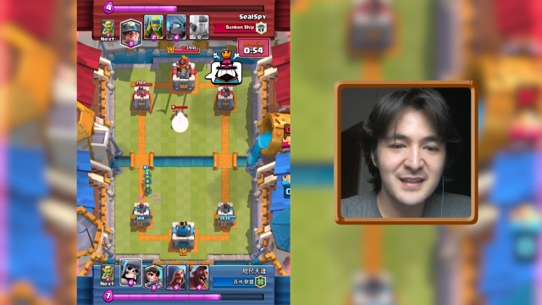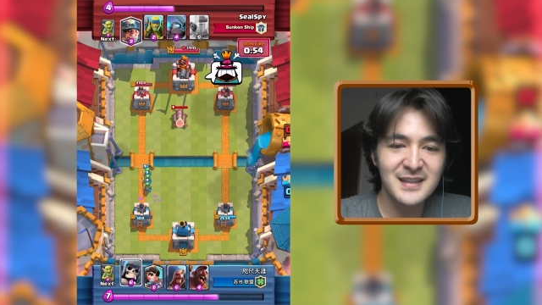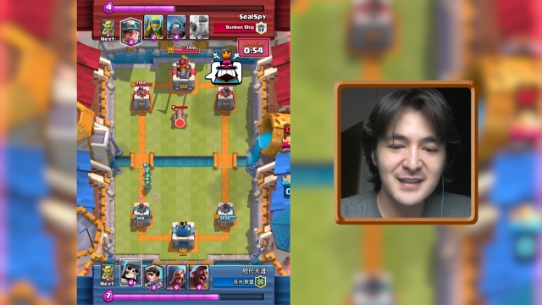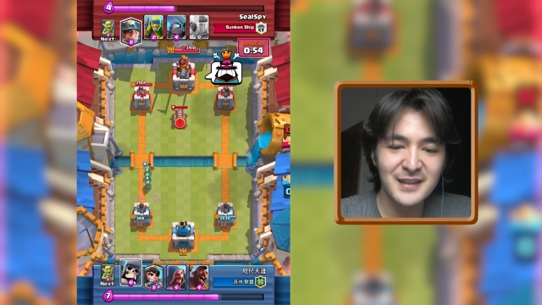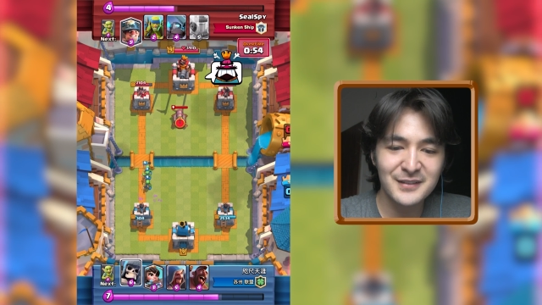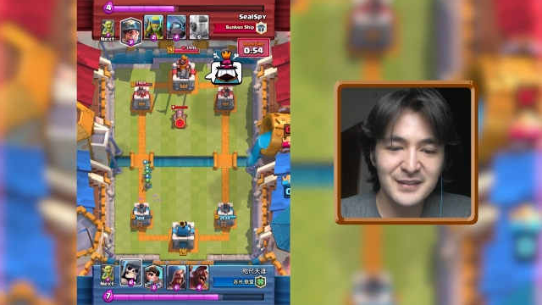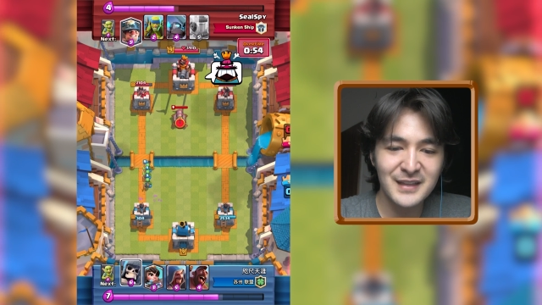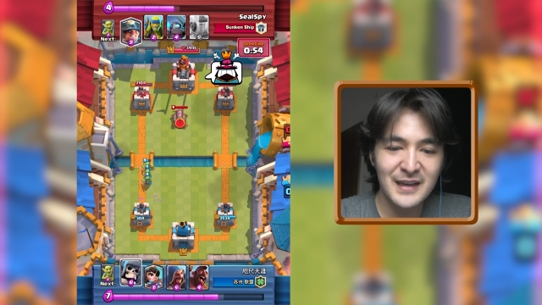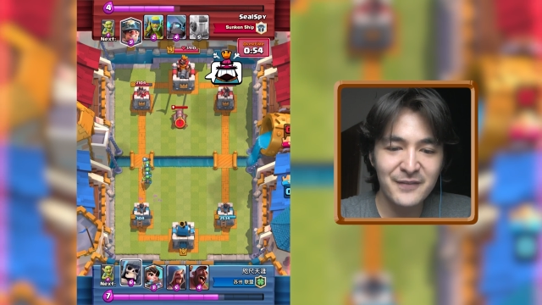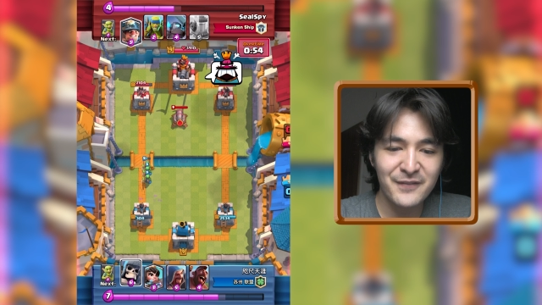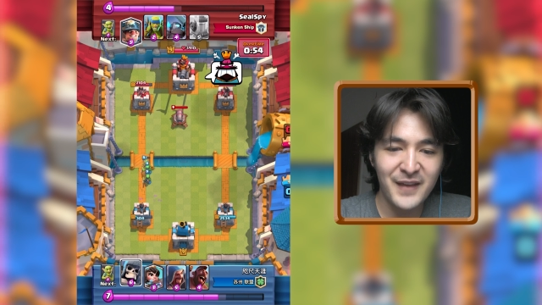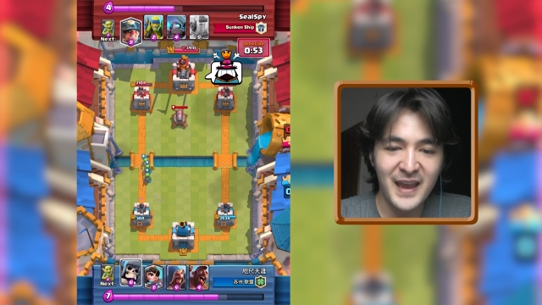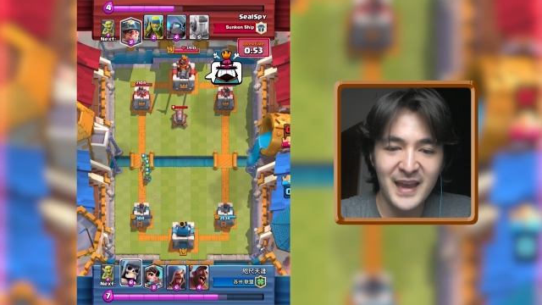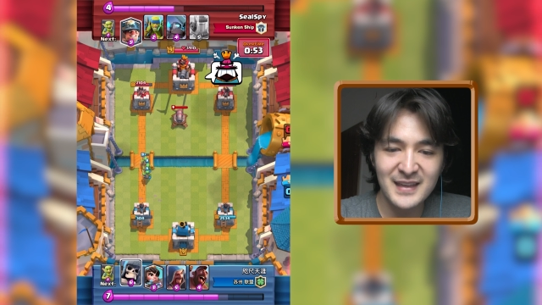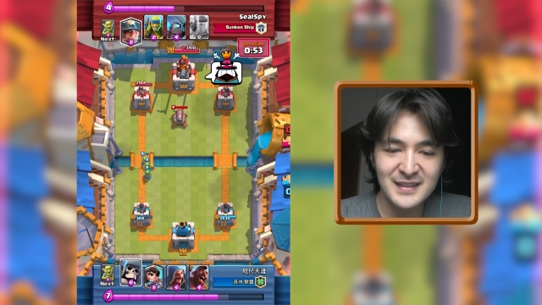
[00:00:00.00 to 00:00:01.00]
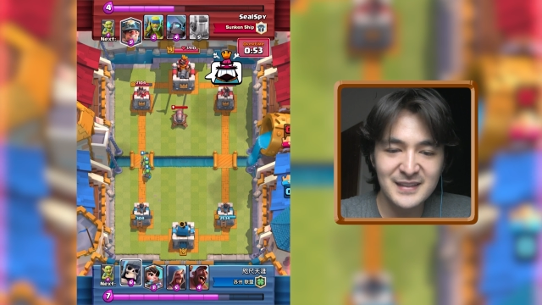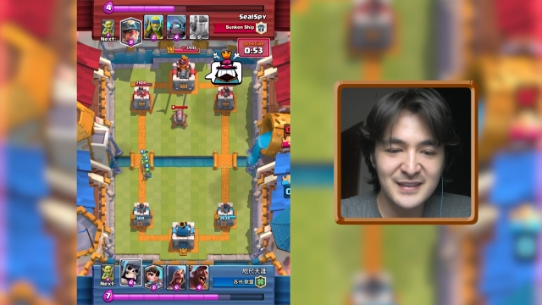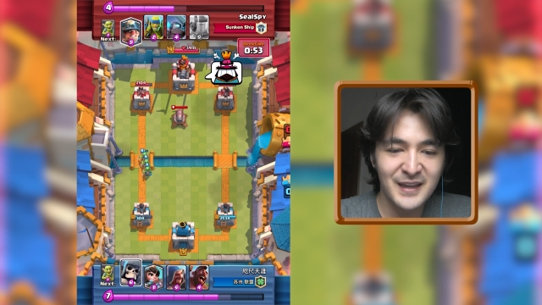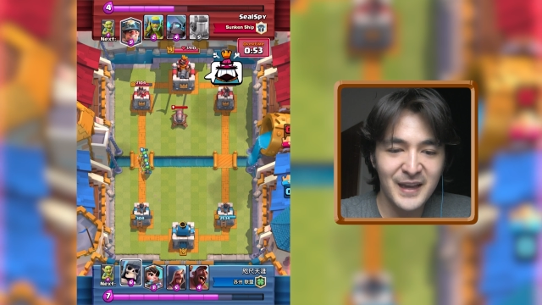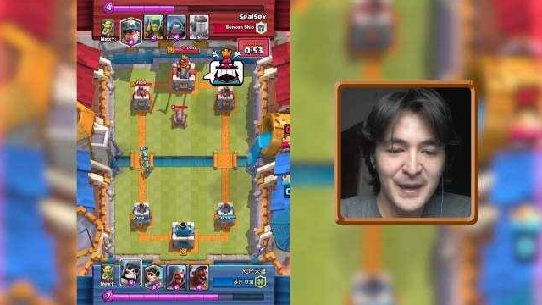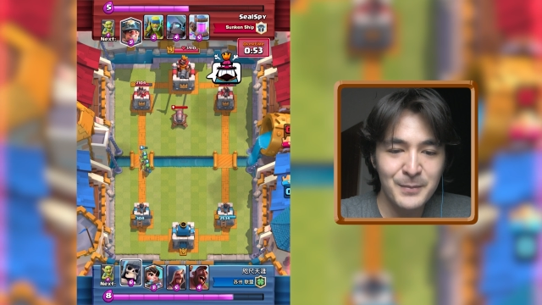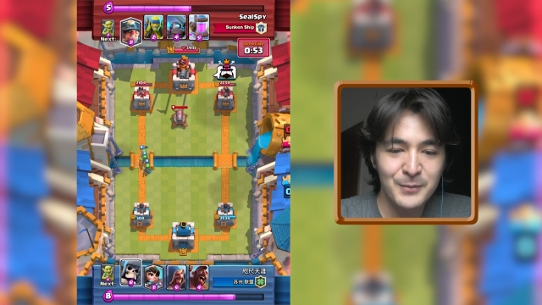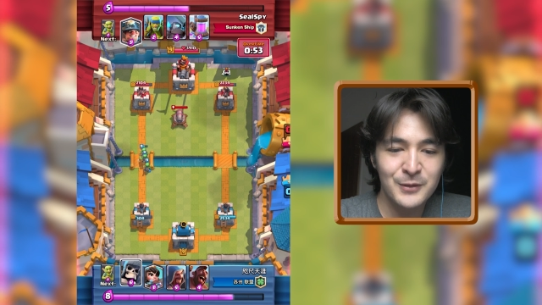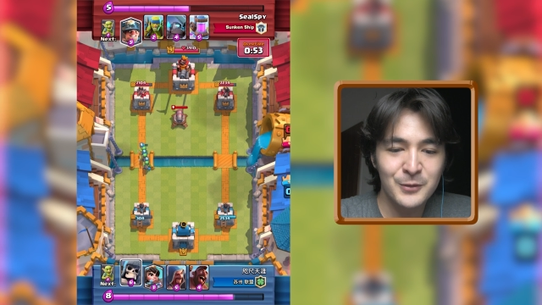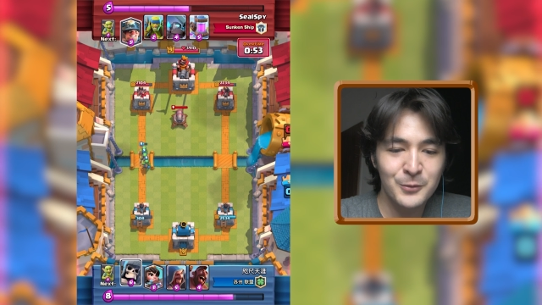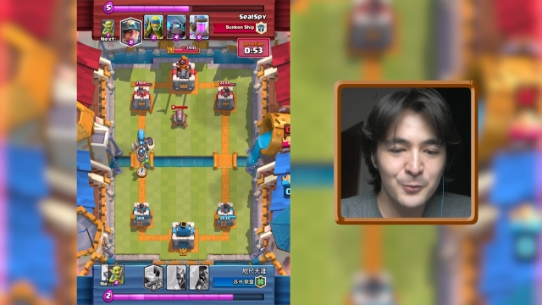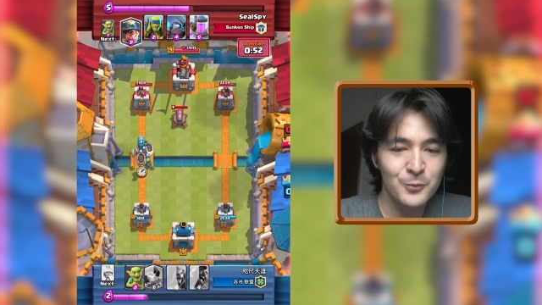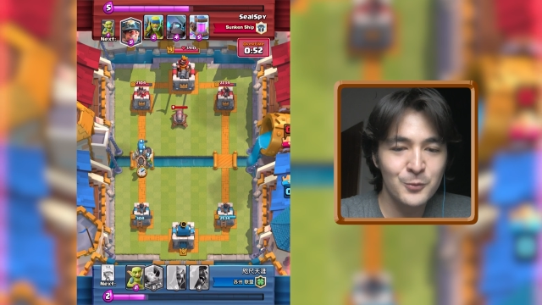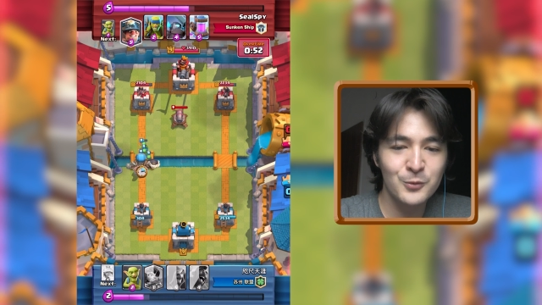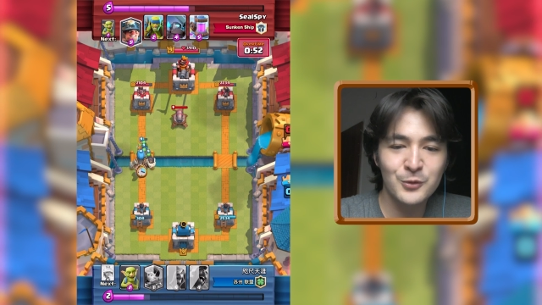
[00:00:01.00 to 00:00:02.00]
He doesn't have any time
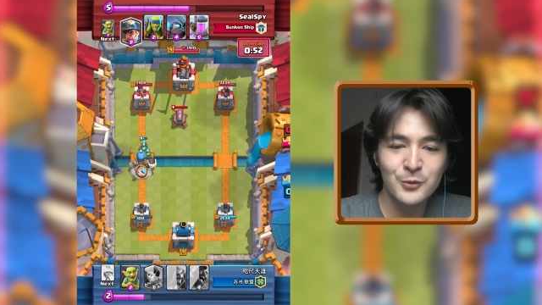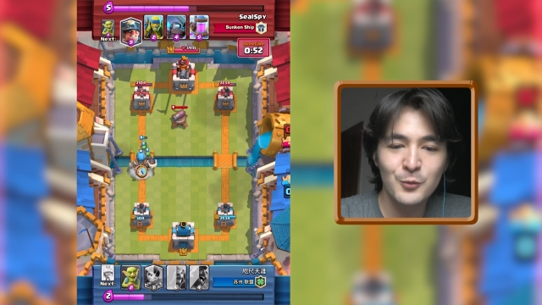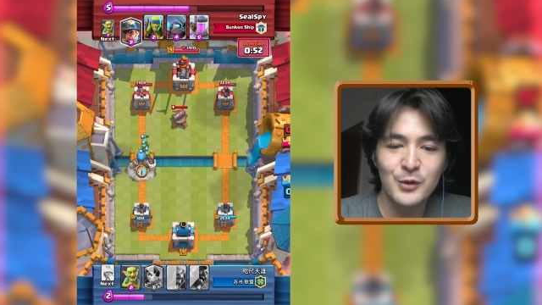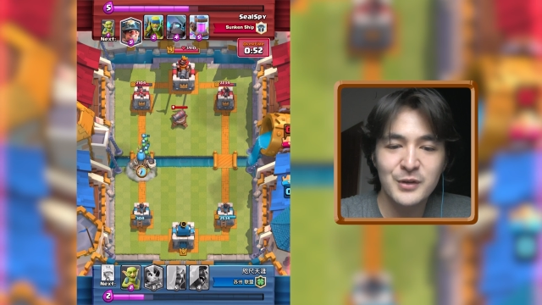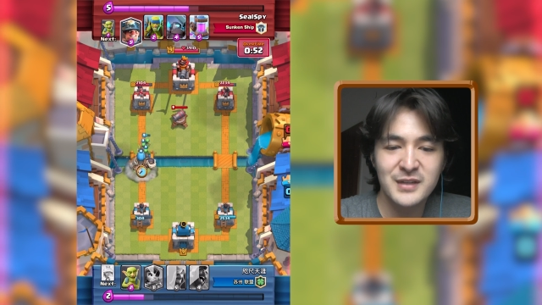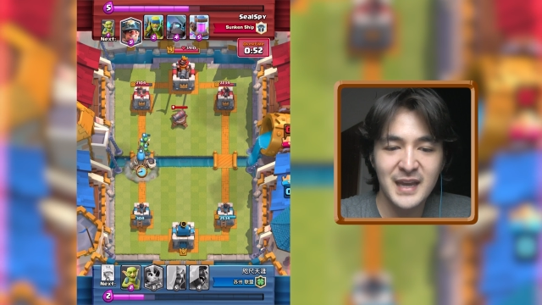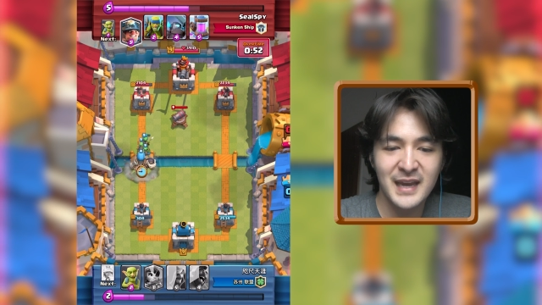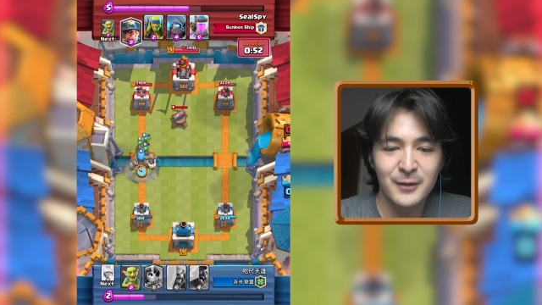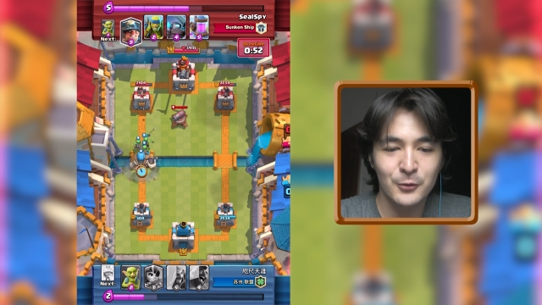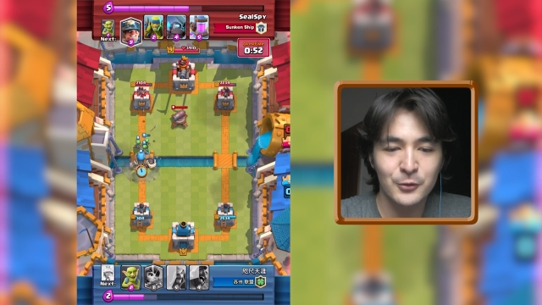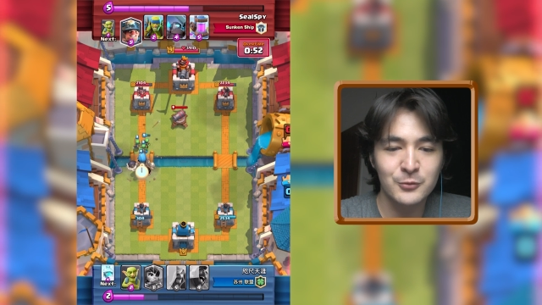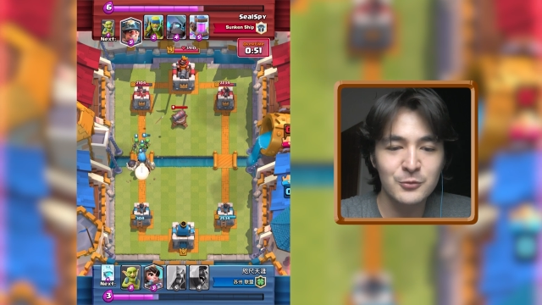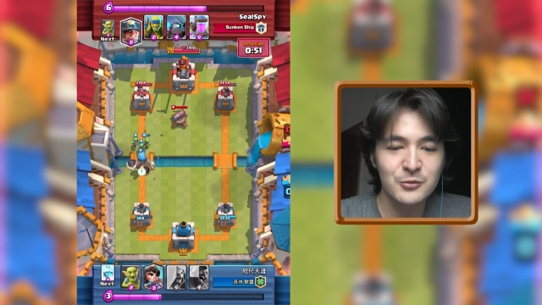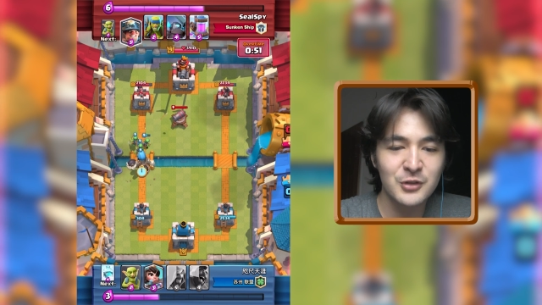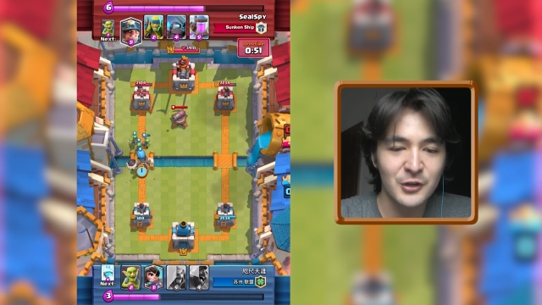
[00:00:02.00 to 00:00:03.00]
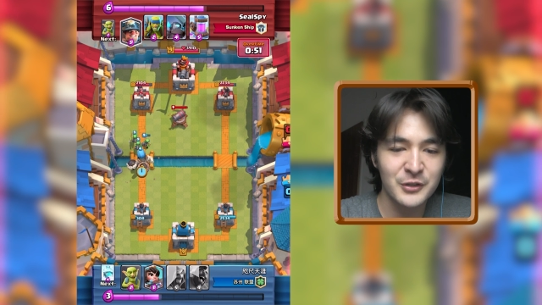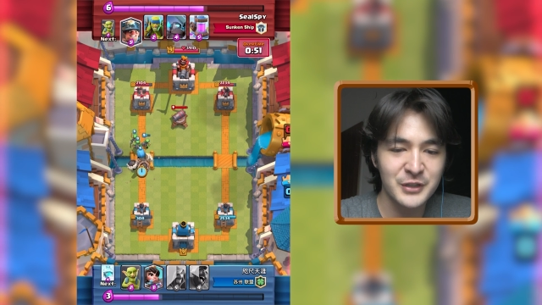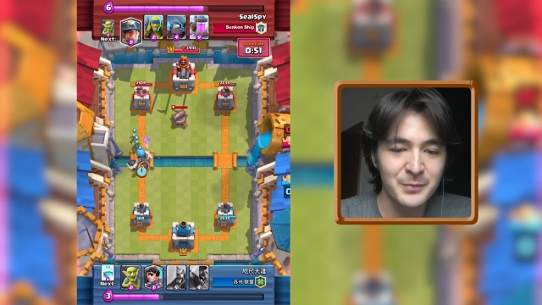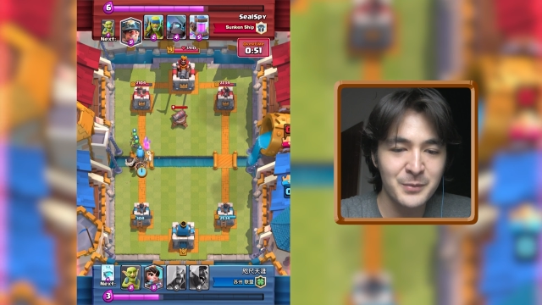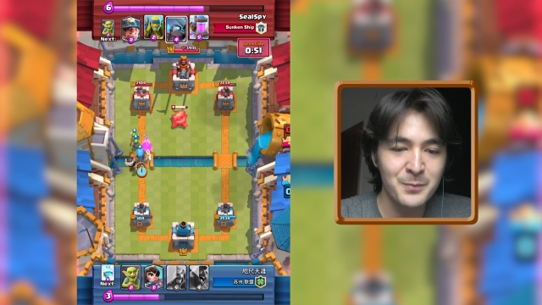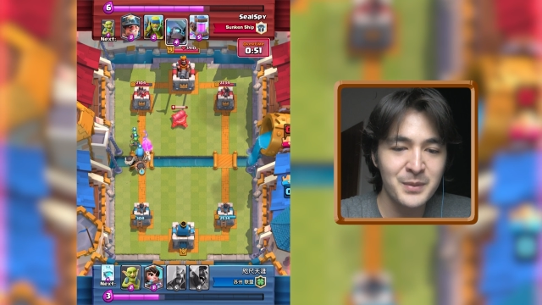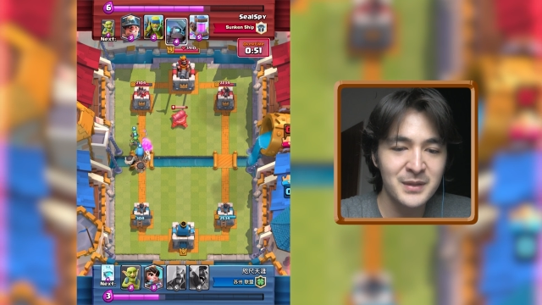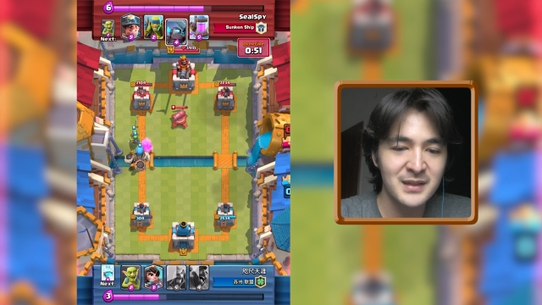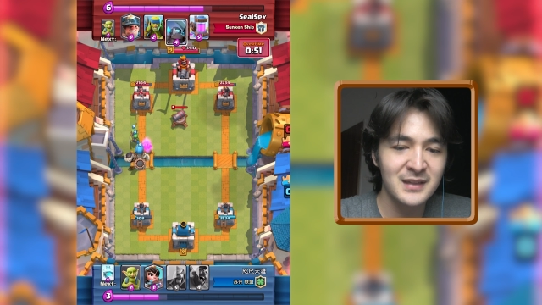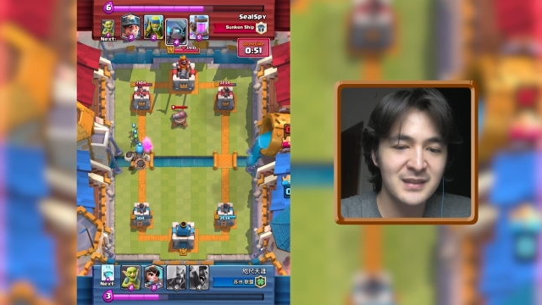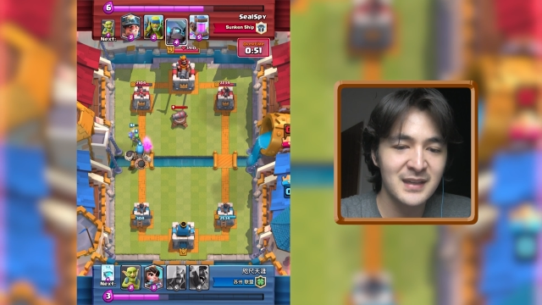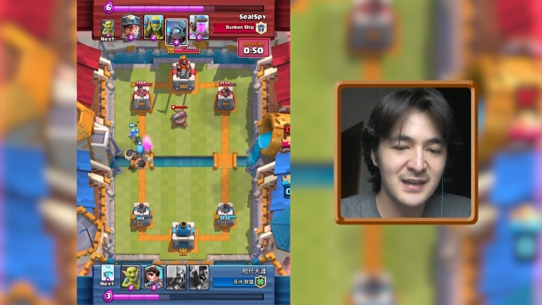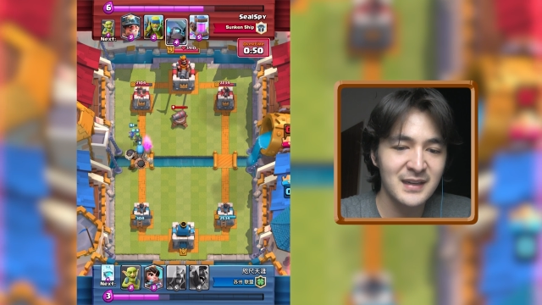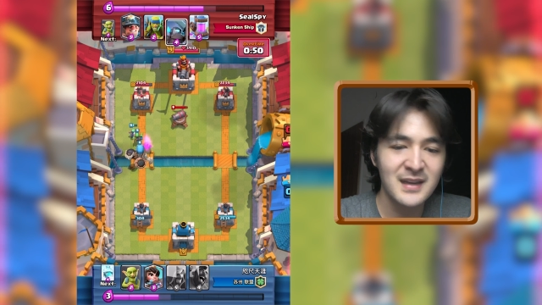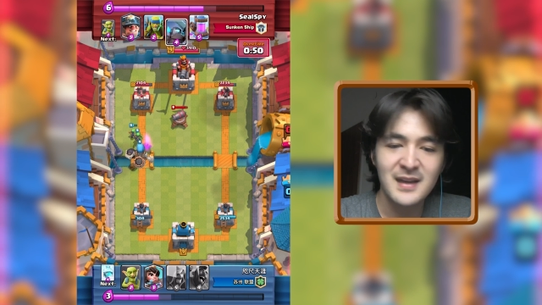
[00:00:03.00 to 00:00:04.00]
to attack or to charge up a big
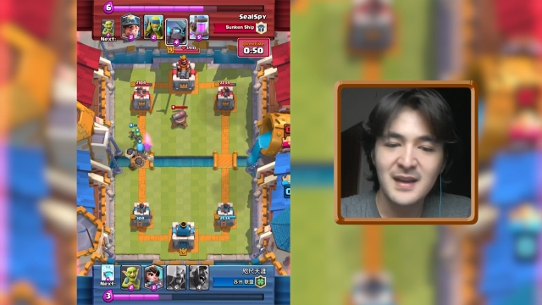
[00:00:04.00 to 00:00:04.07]
attack.